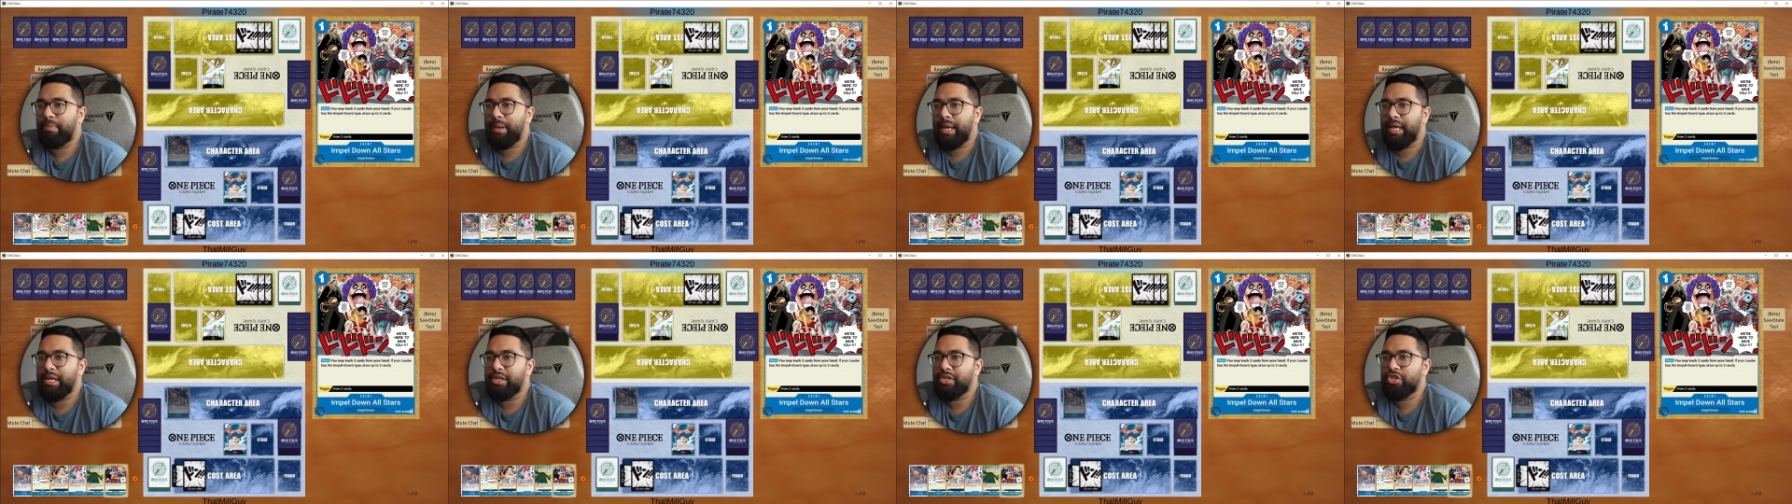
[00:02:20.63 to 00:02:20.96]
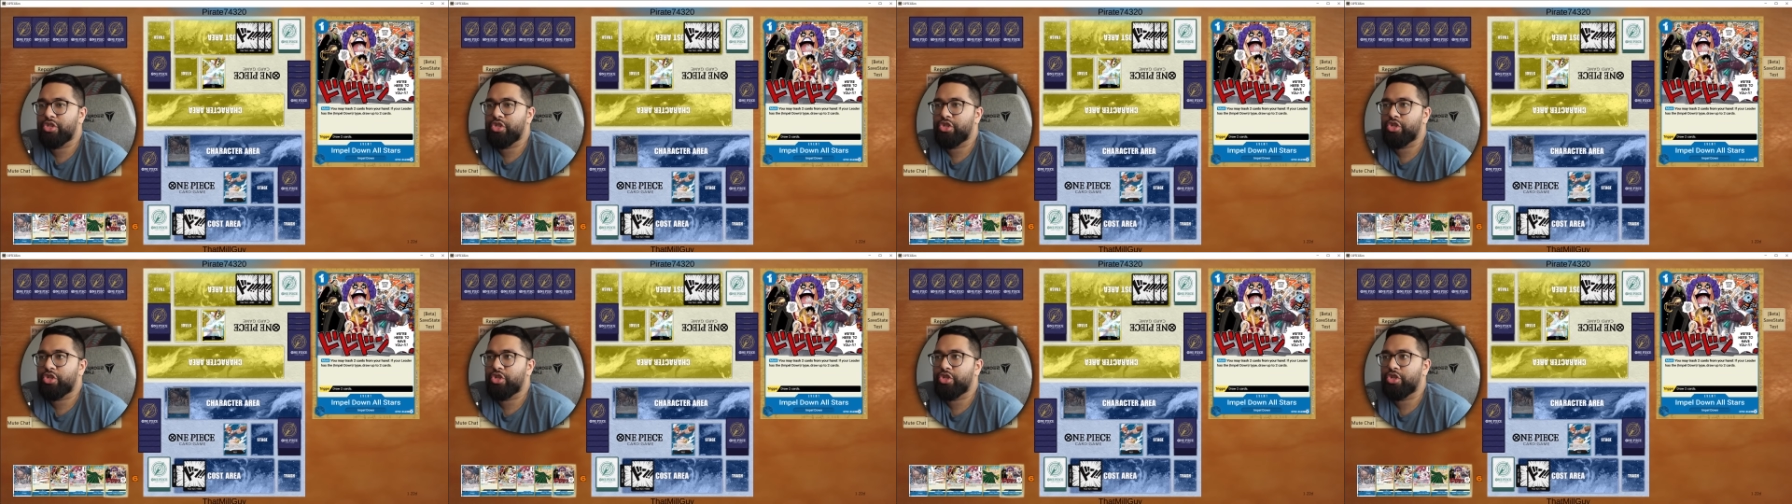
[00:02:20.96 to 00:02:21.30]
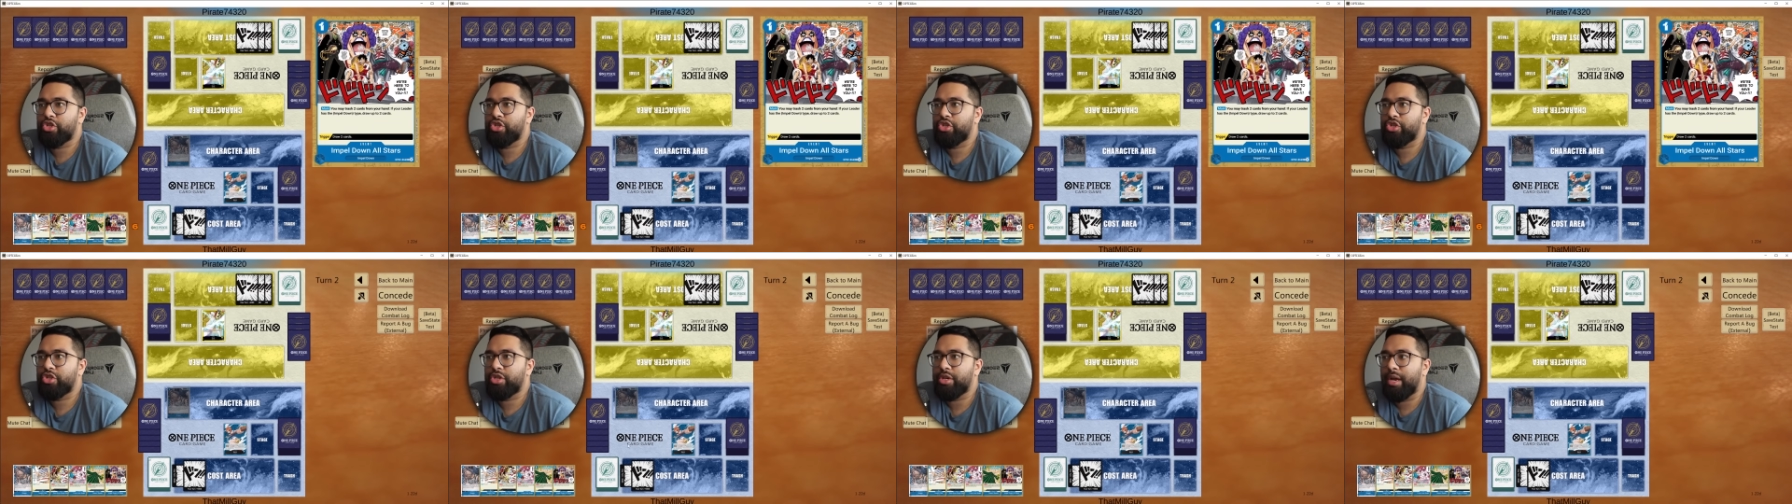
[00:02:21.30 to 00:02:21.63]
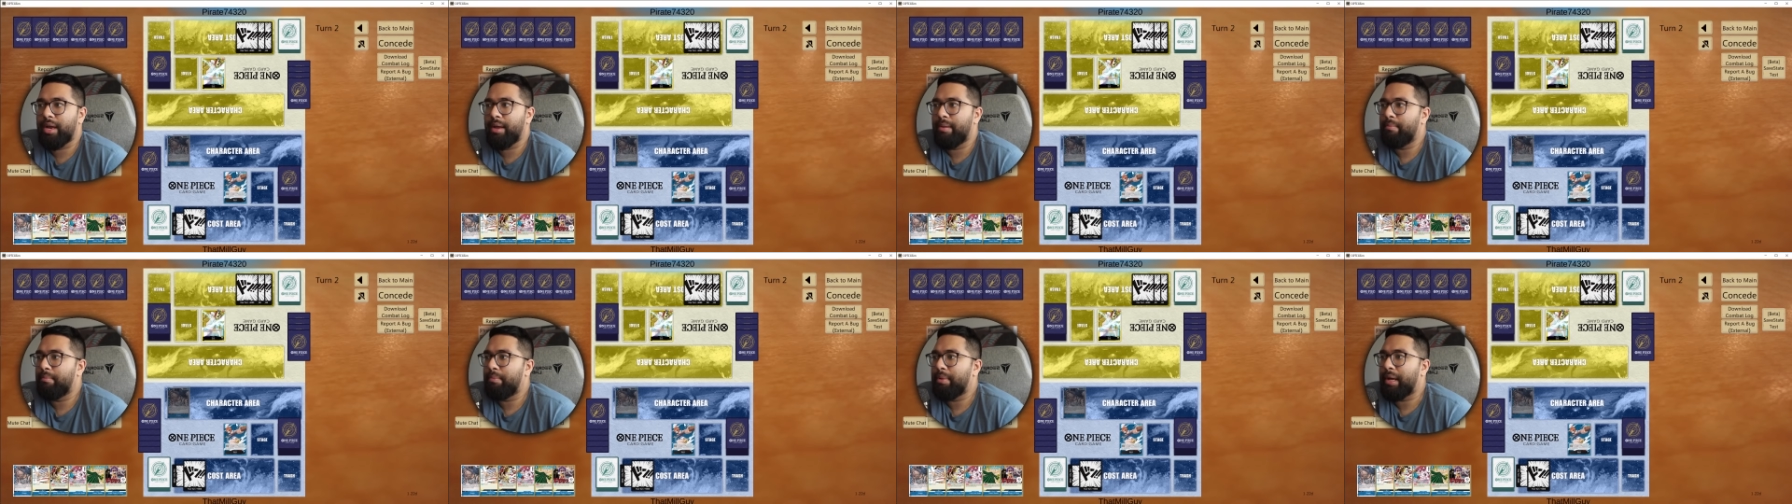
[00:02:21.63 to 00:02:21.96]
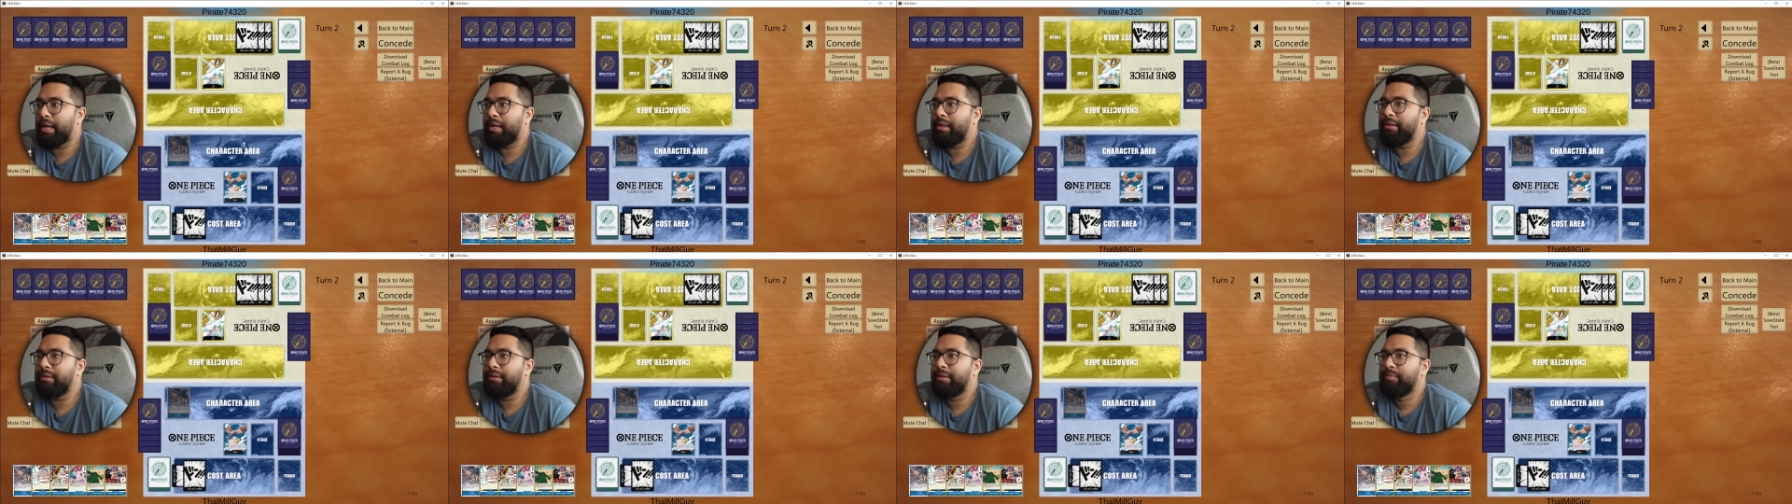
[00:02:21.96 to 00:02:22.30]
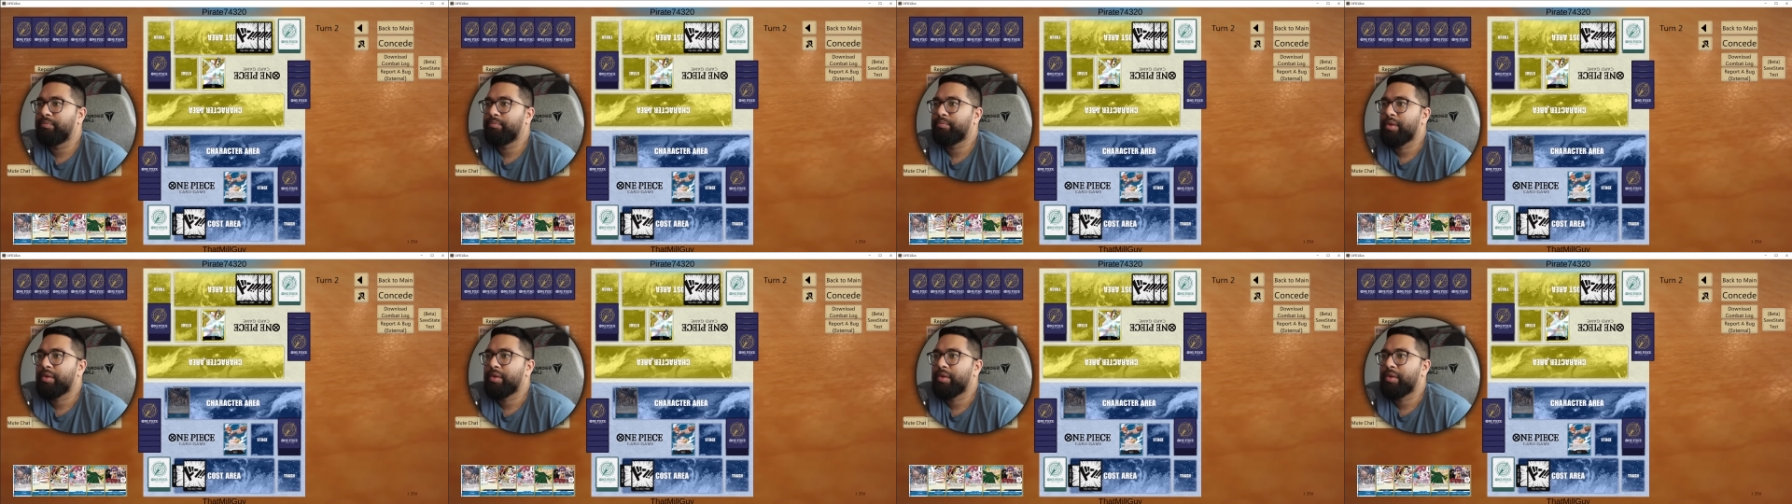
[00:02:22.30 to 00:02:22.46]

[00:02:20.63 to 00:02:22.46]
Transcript: Pitch, Impel.